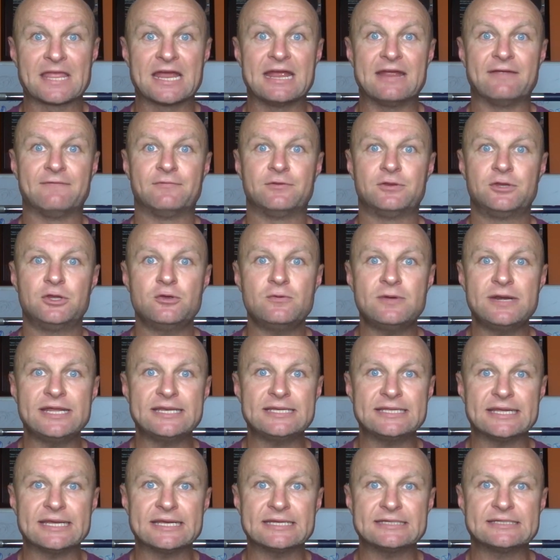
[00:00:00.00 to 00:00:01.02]
If you
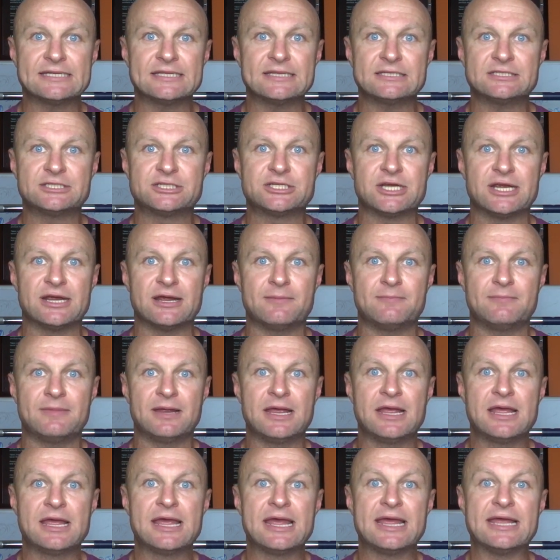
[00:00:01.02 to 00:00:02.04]
need to get to the gym,
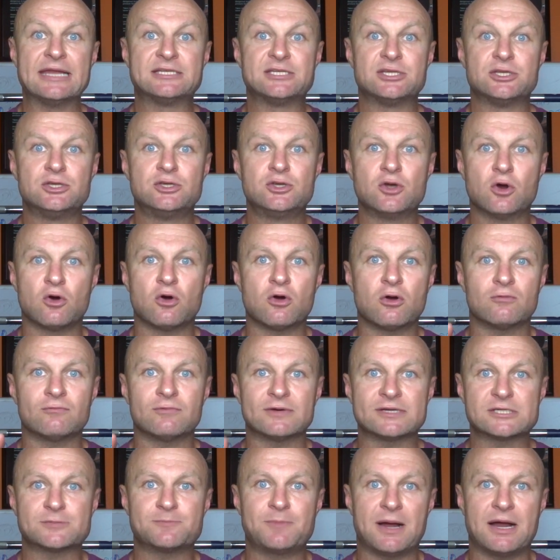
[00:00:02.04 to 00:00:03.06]
it's your
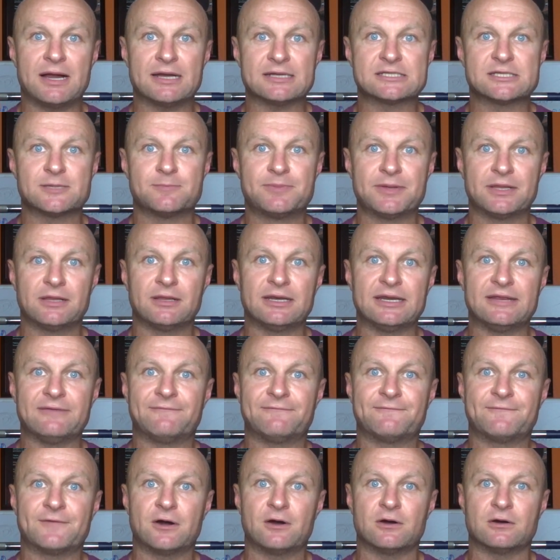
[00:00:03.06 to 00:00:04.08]
responsibility
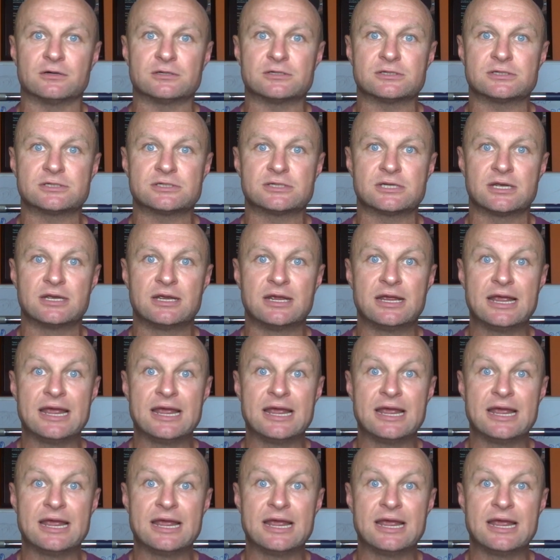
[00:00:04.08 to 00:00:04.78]
first,